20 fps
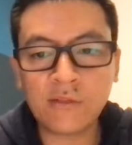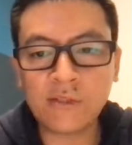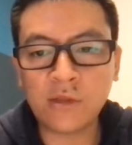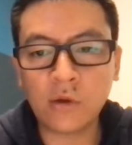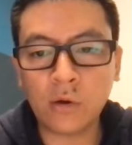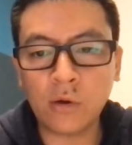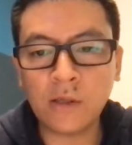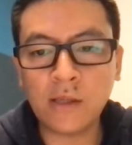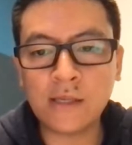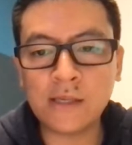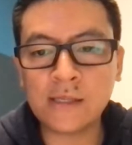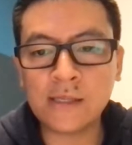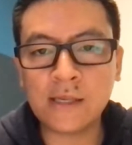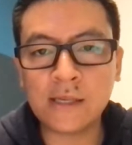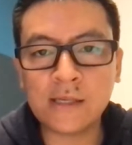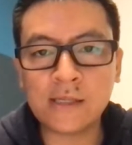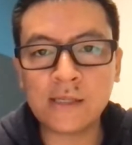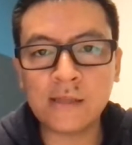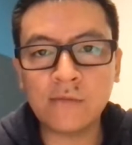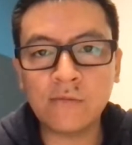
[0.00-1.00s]
starting the
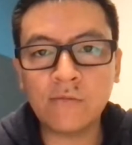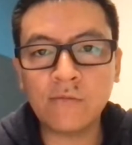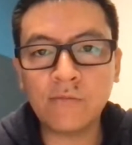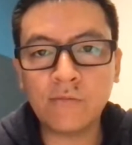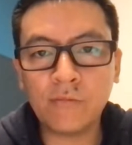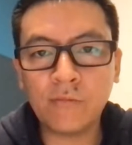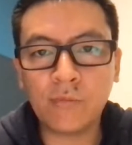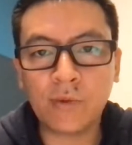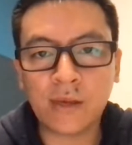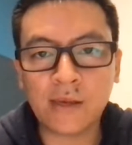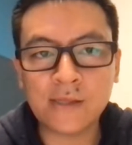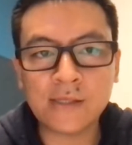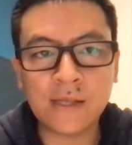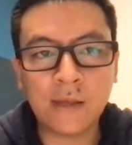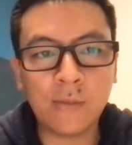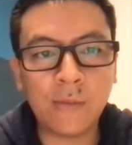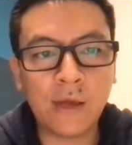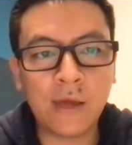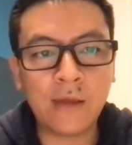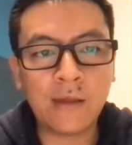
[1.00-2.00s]
season because they
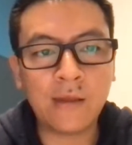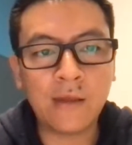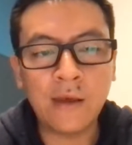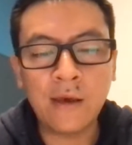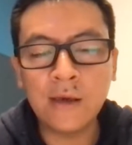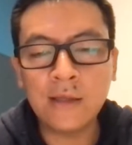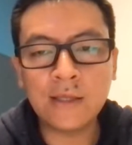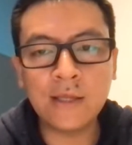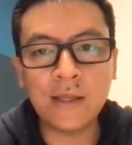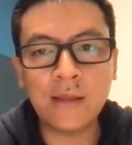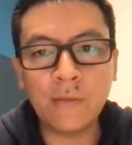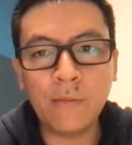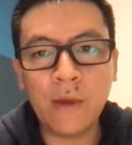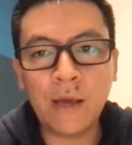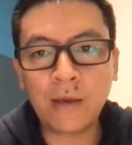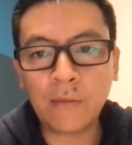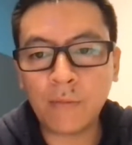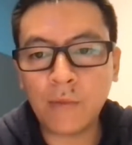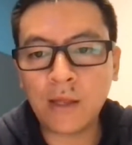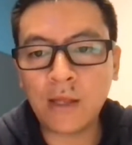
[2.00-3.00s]
didn't
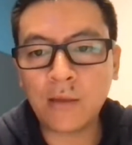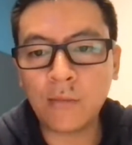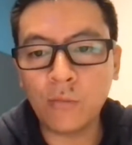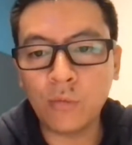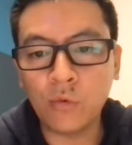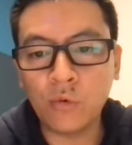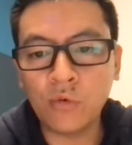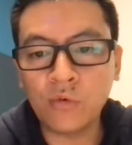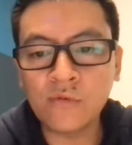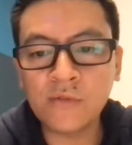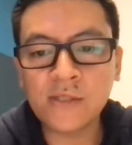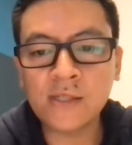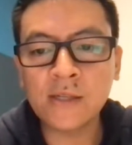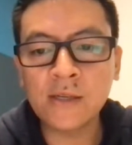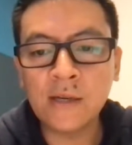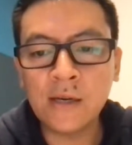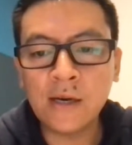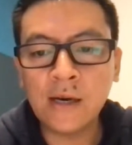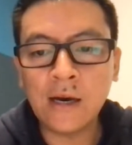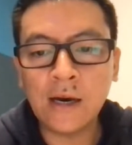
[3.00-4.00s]
make many moves,
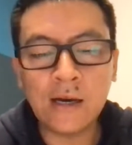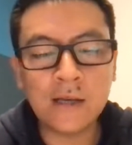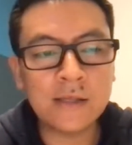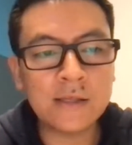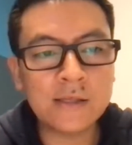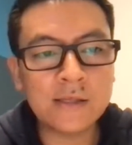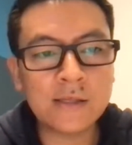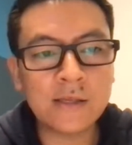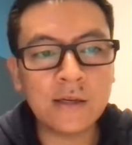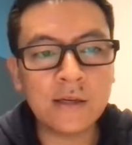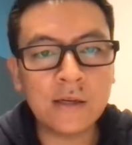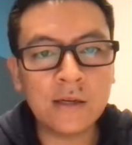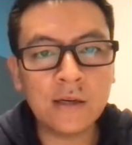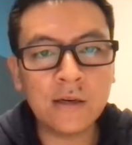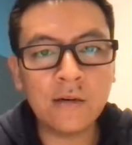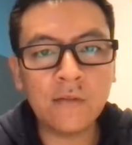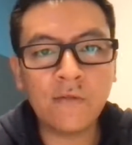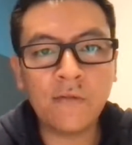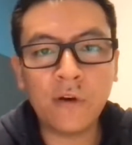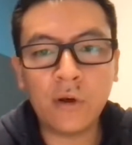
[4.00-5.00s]
I just
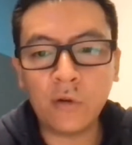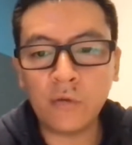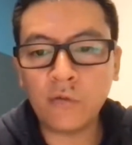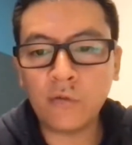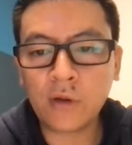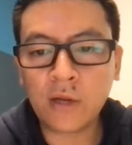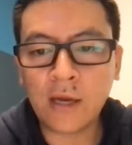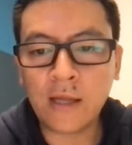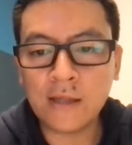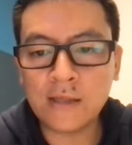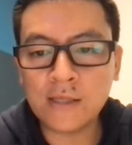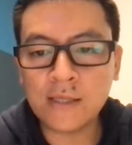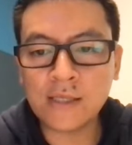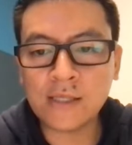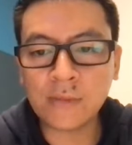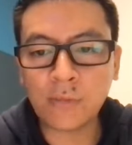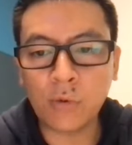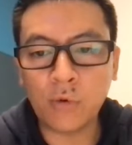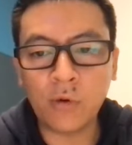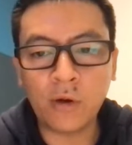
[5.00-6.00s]
felt kind of
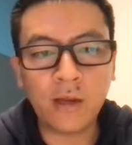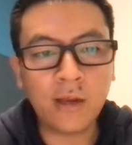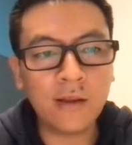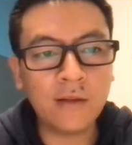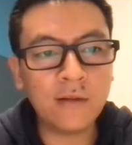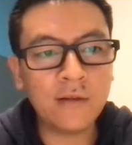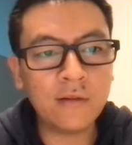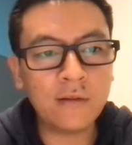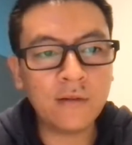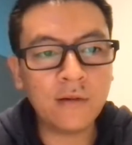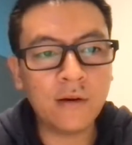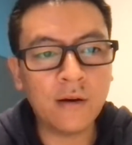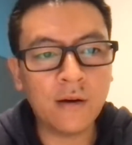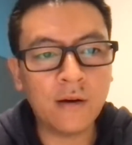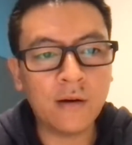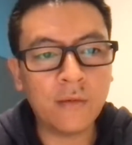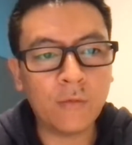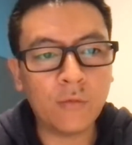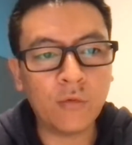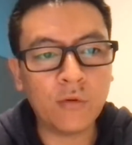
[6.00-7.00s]
disappointed,
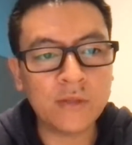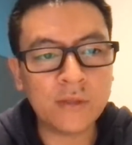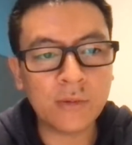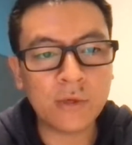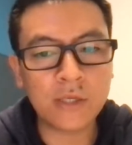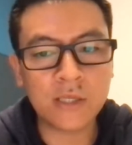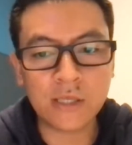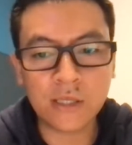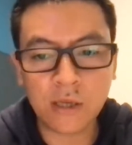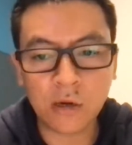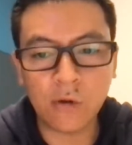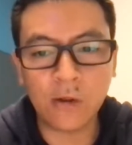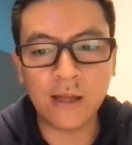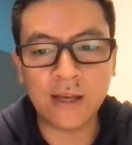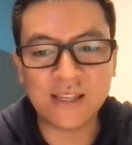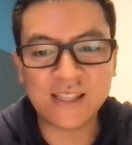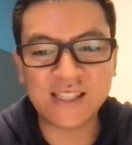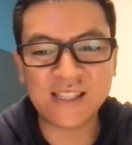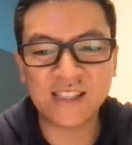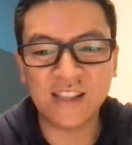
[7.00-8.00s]
especially during
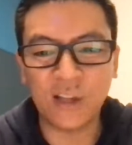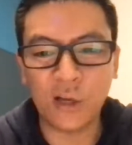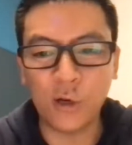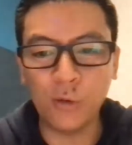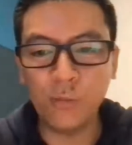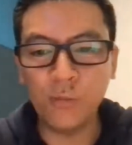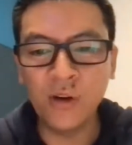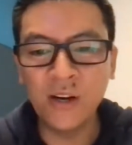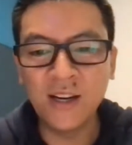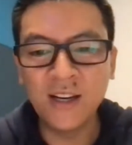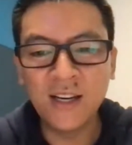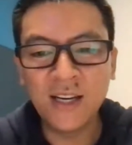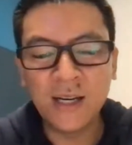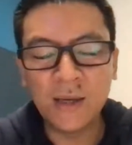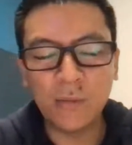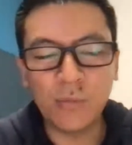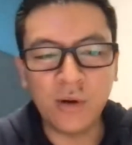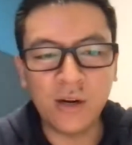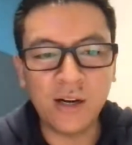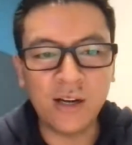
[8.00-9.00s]
that slump.
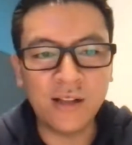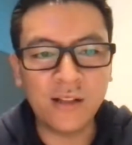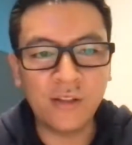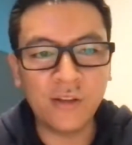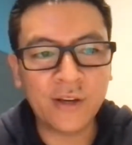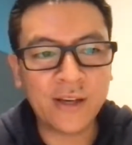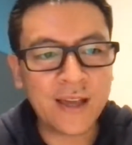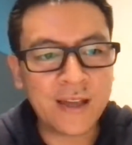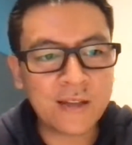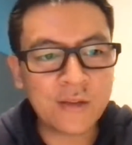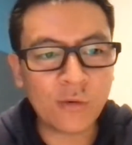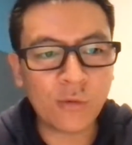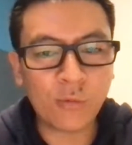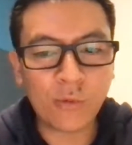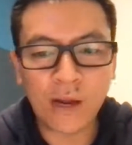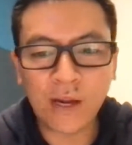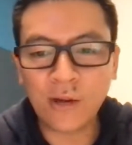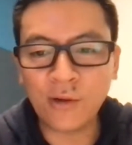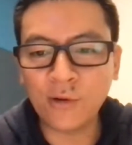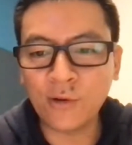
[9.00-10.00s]
But look at their
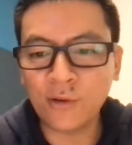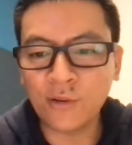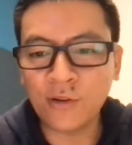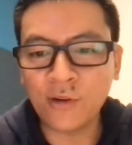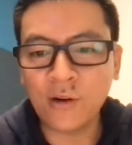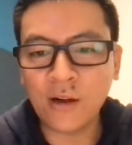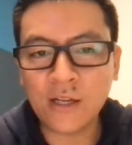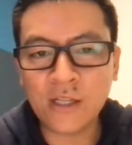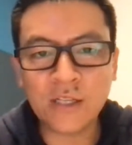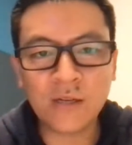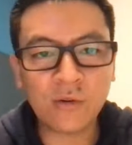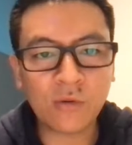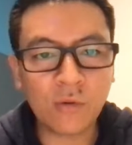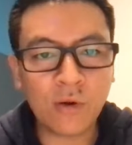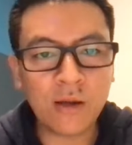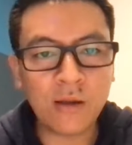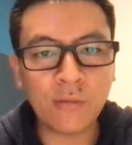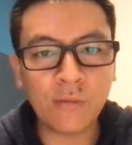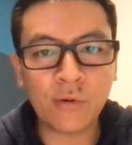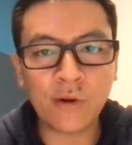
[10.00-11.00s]
record; they're actually
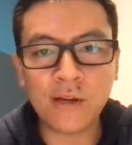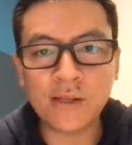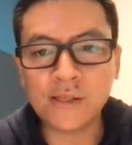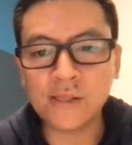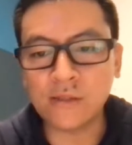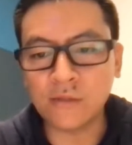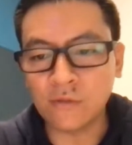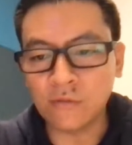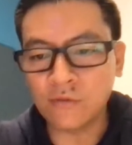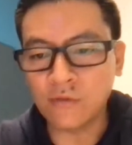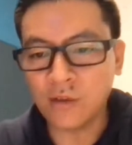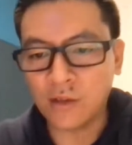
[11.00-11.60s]
quite impressive.